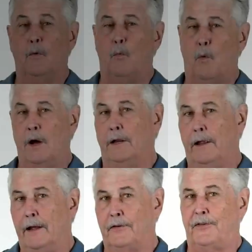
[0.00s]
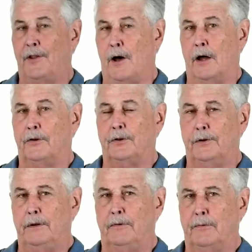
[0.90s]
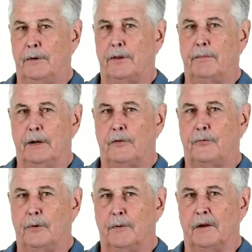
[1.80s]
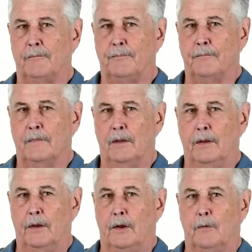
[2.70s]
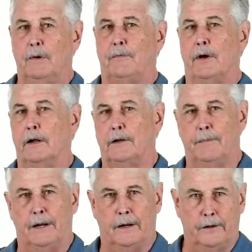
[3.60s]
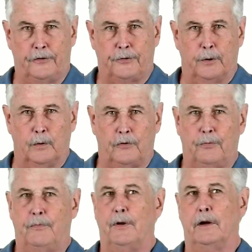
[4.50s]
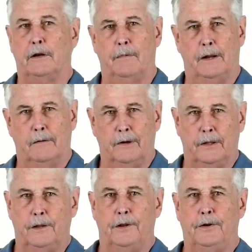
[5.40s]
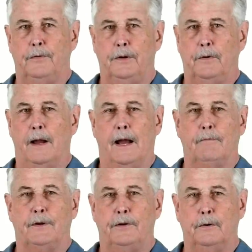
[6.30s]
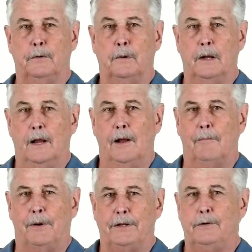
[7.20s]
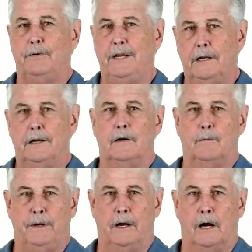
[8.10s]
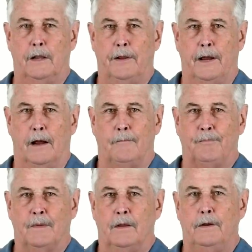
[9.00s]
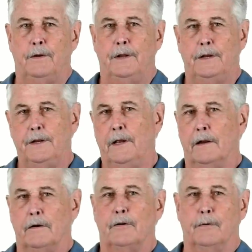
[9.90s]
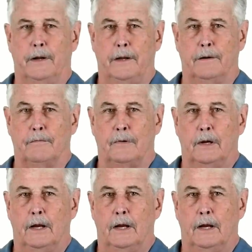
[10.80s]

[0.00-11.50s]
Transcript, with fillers: One last thought to leave you with about swimming. We've talked about all the strokes. We've talked about everything that you, you have to do. But you need to go beyond that. You need to get creative.